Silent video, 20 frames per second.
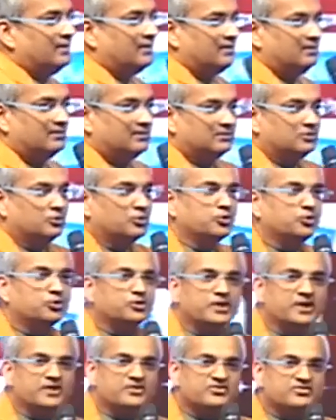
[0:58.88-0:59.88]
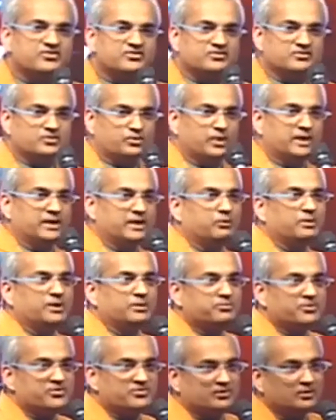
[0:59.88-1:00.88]
Toyota has
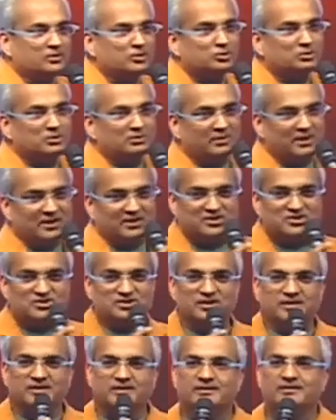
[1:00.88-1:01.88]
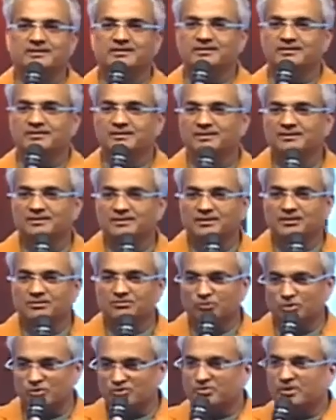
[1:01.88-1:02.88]
21% global market share,
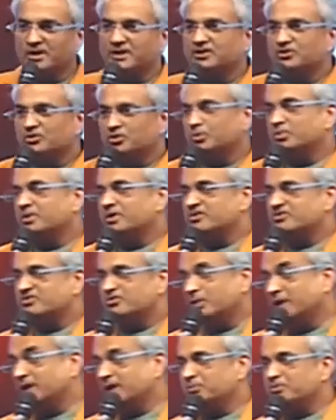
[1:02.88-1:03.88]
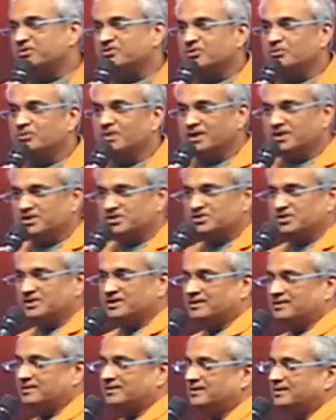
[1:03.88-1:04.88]
Volkswagen Group has 20% market
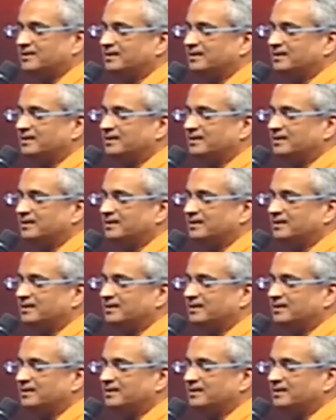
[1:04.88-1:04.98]
share,